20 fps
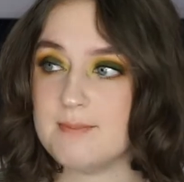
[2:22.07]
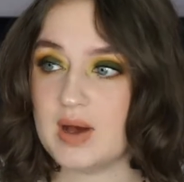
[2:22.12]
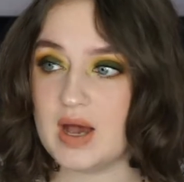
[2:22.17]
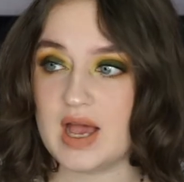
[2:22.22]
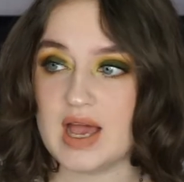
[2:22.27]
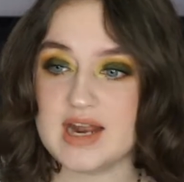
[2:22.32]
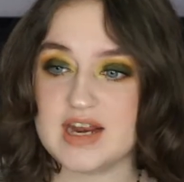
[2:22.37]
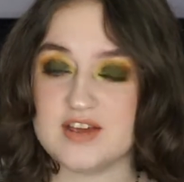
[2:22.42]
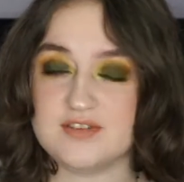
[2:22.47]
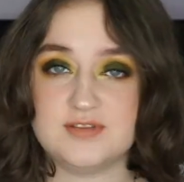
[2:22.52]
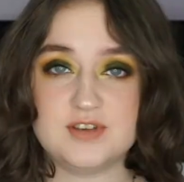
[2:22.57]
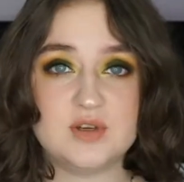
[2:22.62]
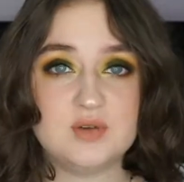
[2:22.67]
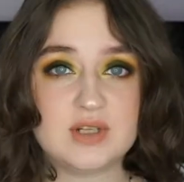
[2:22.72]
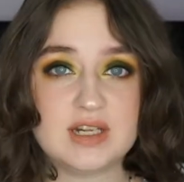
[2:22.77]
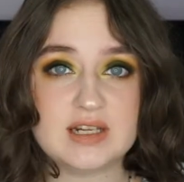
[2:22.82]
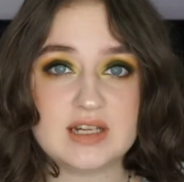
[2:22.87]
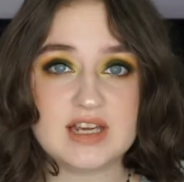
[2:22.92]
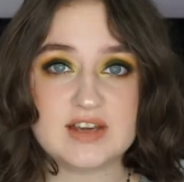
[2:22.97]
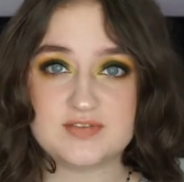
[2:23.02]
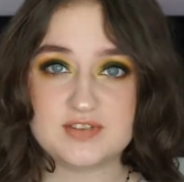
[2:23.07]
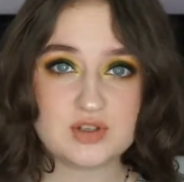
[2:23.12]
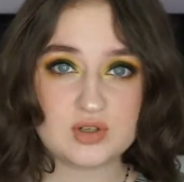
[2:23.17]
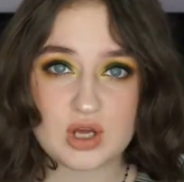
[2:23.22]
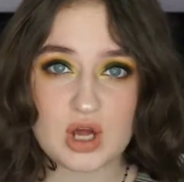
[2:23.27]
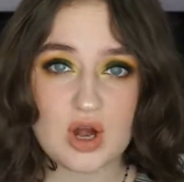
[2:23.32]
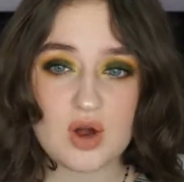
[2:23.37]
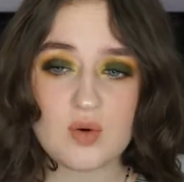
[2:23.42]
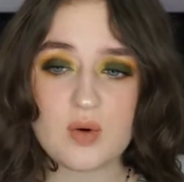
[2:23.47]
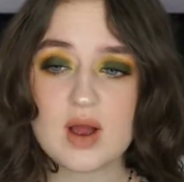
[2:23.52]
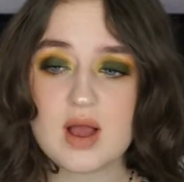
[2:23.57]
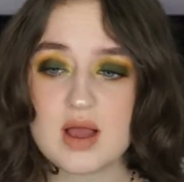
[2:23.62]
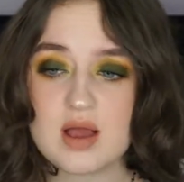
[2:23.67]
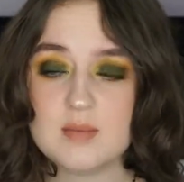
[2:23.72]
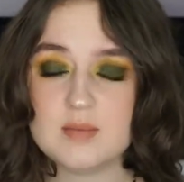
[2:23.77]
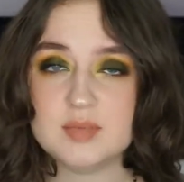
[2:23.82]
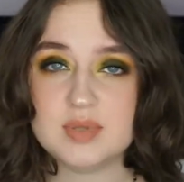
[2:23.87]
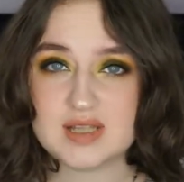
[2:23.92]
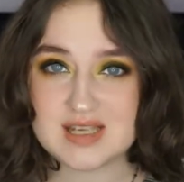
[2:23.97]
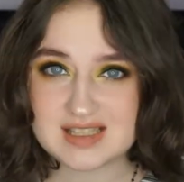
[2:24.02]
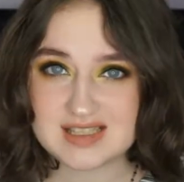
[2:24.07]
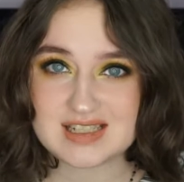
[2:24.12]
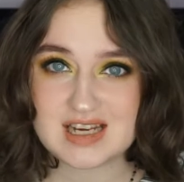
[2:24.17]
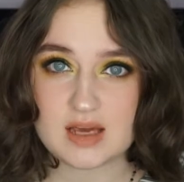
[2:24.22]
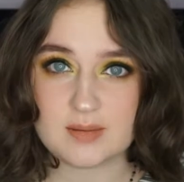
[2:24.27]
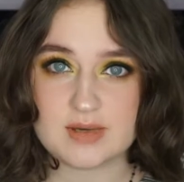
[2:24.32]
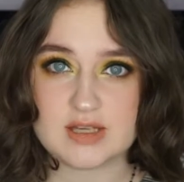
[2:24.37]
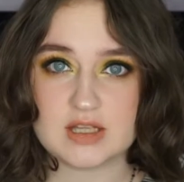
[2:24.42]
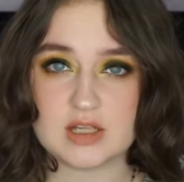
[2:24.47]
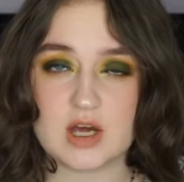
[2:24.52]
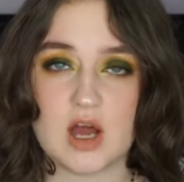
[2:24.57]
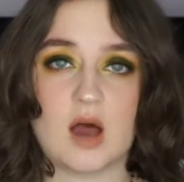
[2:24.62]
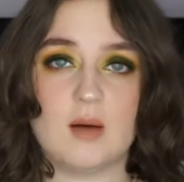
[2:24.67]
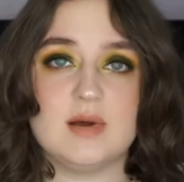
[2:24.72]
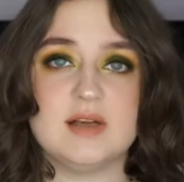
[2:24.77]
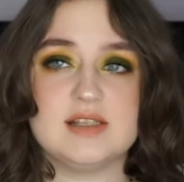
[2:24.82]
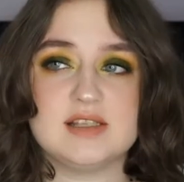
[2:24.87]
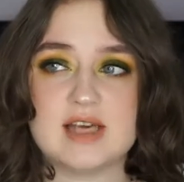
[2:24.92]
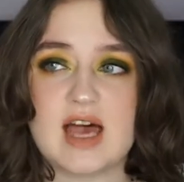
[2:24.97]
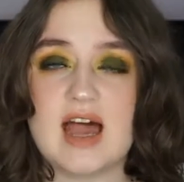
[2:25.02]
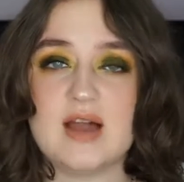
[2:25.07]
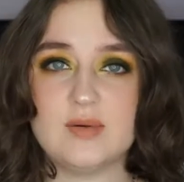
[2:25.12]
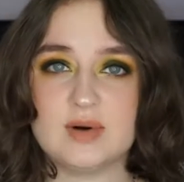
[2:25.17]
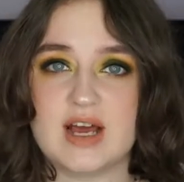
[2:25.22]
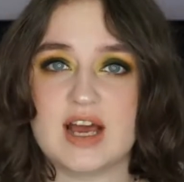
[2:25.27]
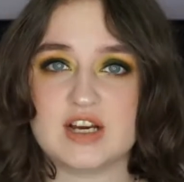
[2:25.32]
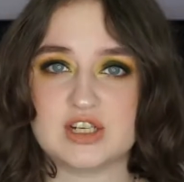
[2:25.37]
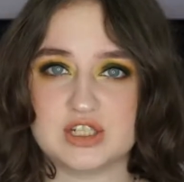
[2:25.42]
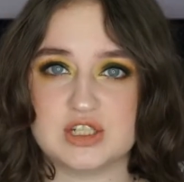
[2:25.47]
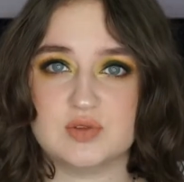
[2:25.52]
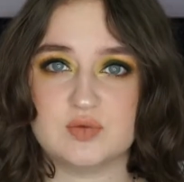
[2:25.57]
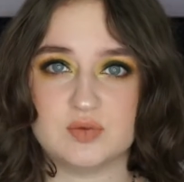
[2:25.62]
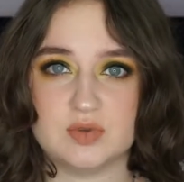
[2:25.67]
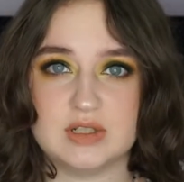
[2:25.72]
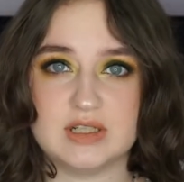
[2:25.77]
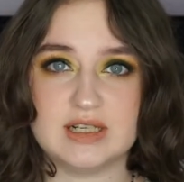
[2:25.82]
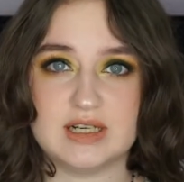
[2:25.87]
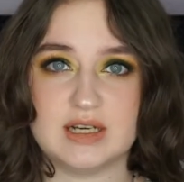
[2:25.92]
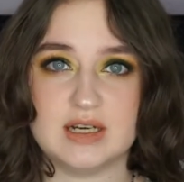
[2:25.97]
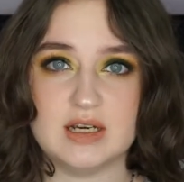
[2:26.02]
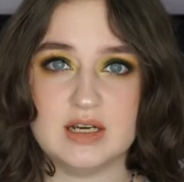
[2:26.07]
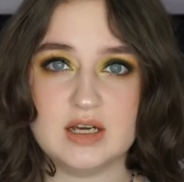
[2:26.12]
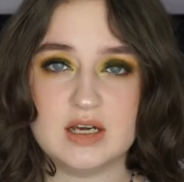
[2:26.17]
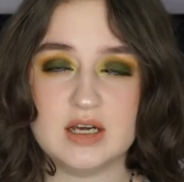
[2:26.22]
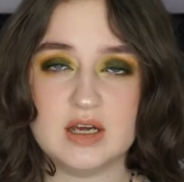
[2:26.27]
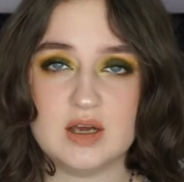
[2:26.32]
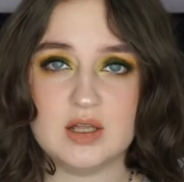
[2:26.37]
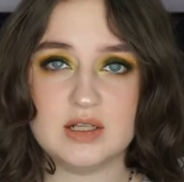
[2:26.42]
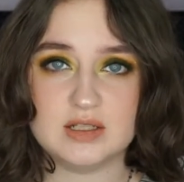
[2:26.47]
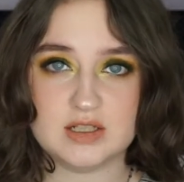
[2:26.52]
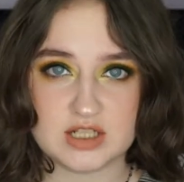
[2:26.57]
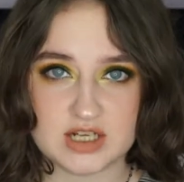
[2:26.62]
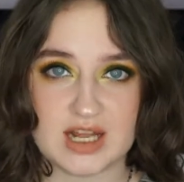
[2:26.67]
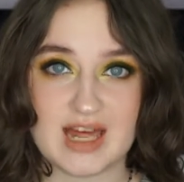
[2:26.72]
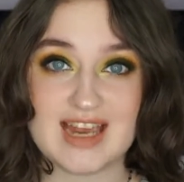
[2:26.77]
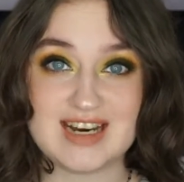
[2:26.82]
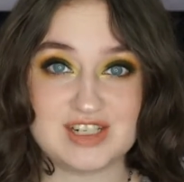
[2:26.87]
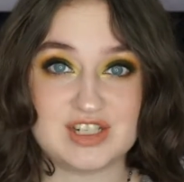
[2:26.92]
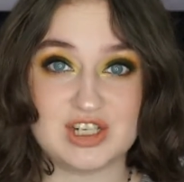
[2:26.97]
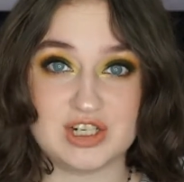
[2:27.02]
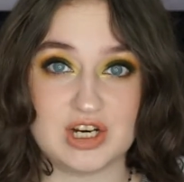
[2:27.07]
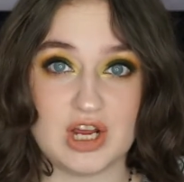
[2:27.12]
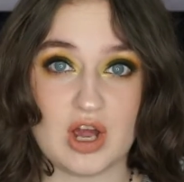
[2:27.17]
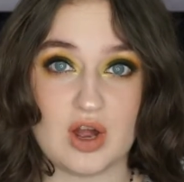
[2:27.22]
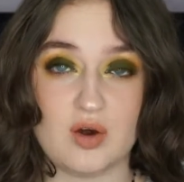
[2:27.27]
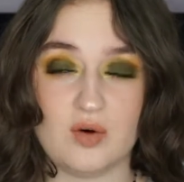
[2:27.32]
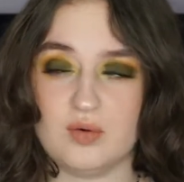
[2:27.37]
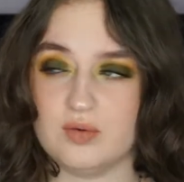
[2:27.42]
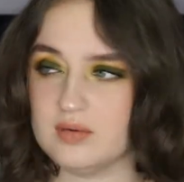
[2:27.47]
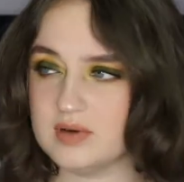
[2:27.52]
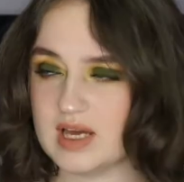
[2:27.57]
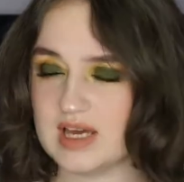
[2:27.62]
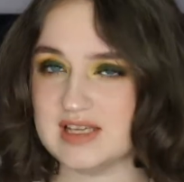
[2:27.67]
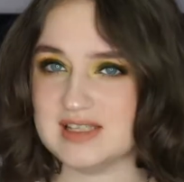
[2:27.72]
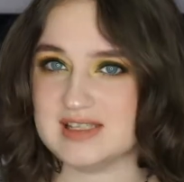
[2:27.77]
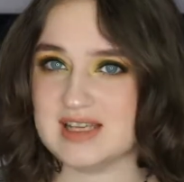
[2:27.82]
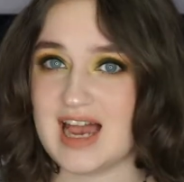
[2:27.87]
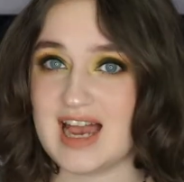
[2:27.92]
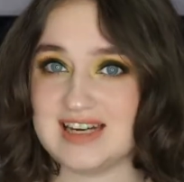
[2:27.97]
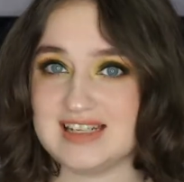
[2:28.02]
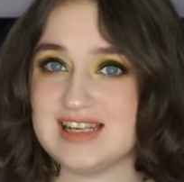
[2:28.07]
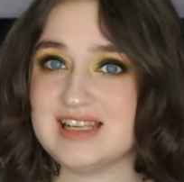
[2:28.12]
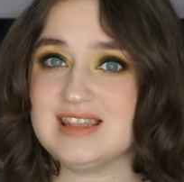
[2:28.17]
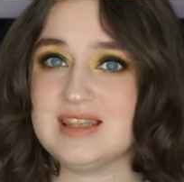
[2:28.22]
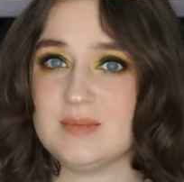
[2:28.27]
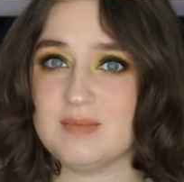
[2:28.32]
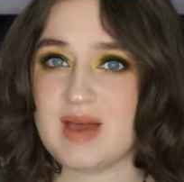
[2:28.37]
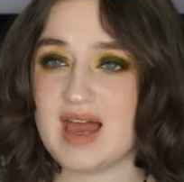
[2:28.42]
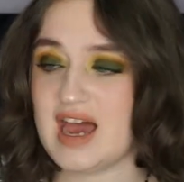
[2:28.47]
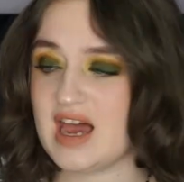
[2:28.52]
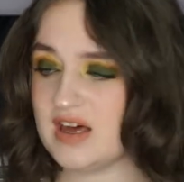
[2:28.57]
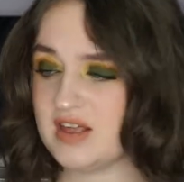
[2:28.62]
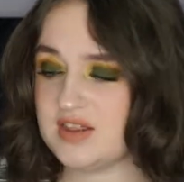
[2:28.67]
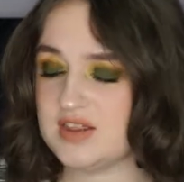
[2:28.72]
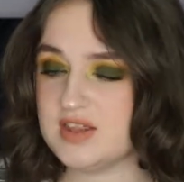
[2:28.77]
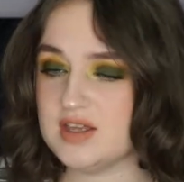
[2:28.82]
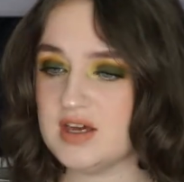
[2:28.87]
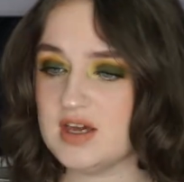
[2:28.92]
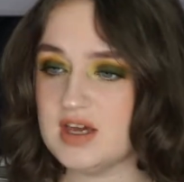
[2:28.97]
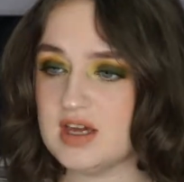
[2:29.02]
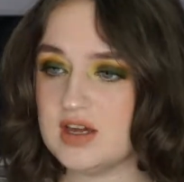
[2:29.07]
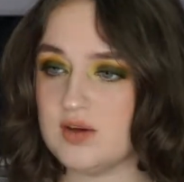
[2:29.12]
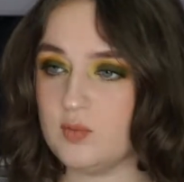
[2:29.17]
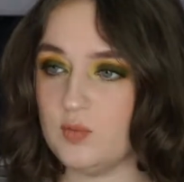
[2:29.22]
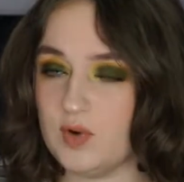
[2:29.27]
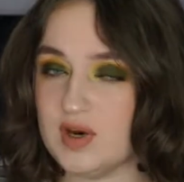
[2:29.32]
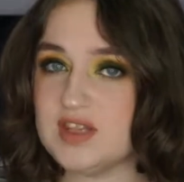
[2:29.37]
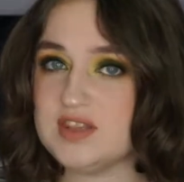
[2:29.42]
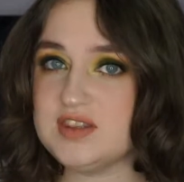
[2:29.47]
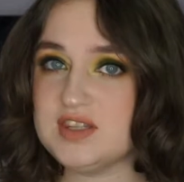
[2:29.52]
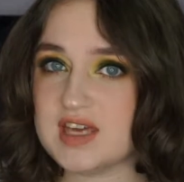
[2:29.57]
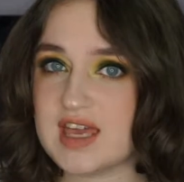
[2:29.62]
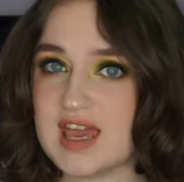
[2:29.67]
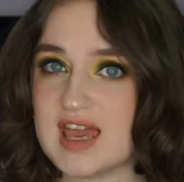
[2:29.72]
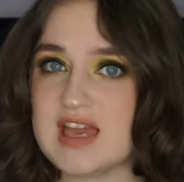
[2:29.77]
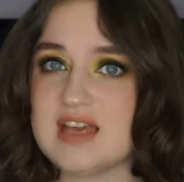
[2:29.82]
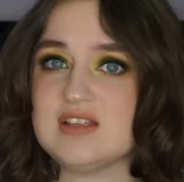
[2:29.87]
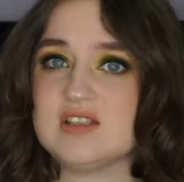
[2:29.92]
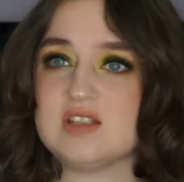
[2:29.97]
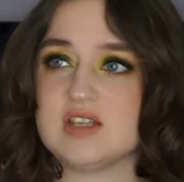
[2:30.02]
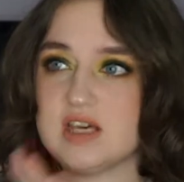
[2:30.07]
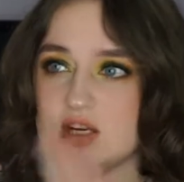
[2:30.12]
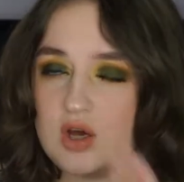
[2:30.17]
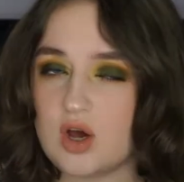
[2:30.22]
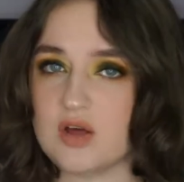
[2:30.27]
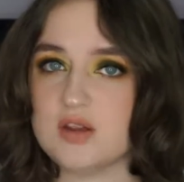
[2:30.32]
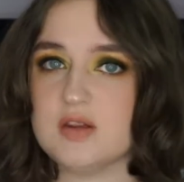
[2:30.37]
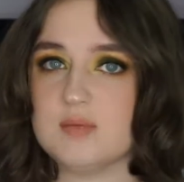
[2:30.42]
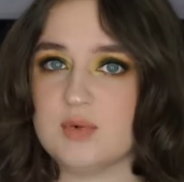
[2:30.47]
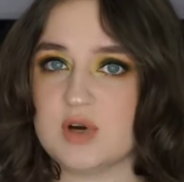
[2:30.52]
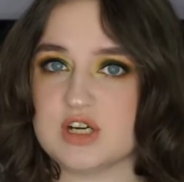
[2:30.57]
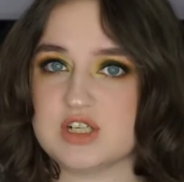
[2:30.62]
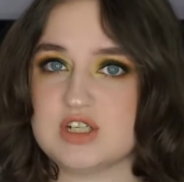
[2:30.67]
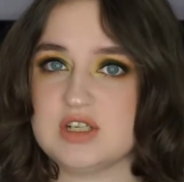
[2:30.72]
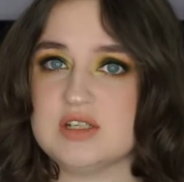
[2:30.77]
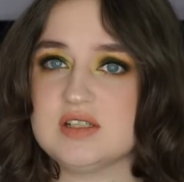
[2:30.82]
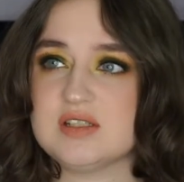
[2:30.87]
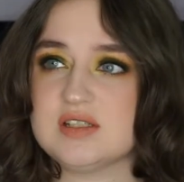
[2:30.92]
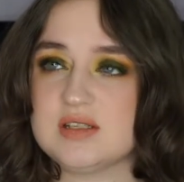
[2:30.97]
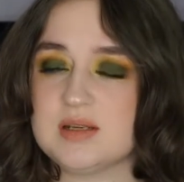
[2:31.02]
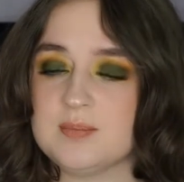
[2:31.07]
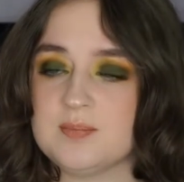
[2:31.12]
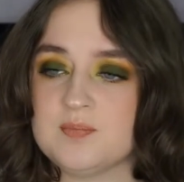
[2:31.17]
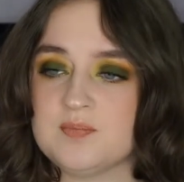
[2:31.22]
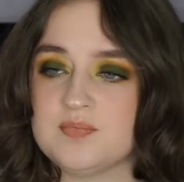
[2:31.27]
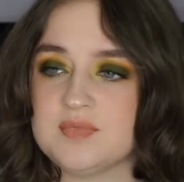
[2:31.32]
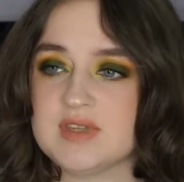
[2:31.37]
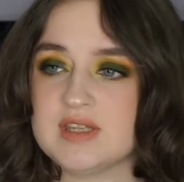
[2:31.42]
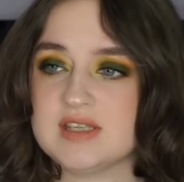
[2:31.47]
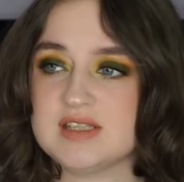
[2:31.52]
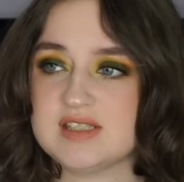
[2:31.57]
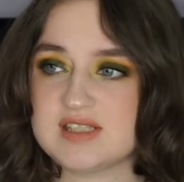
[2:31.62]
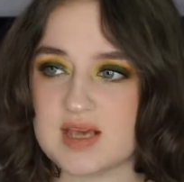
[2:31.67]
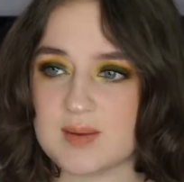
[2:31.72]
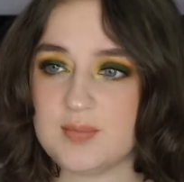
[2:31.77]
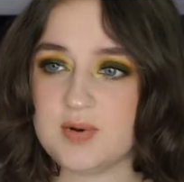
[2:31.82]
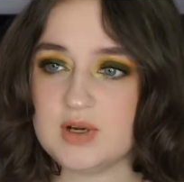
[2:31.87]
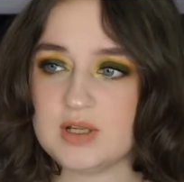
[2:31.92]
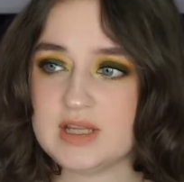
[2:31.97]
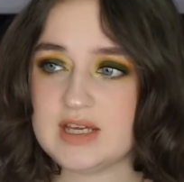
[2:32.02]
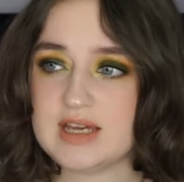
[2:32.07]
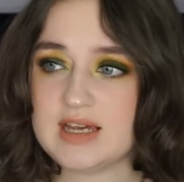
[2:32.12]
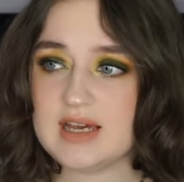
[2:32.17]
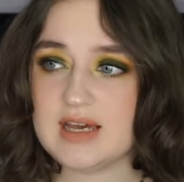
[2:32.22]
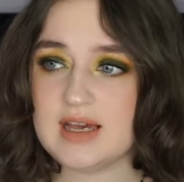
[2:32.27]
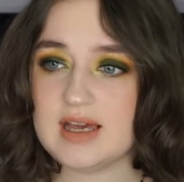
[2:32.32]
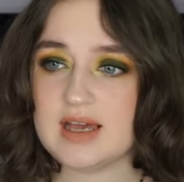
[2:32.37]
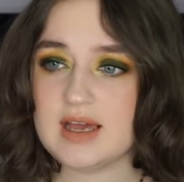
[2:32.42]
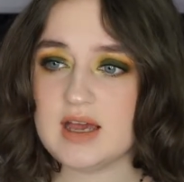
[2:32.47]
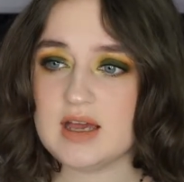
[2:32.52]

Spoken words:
But if you know, please tell me in the comments. I would actually really like to know, because I did the math with the case and all the brushes separately,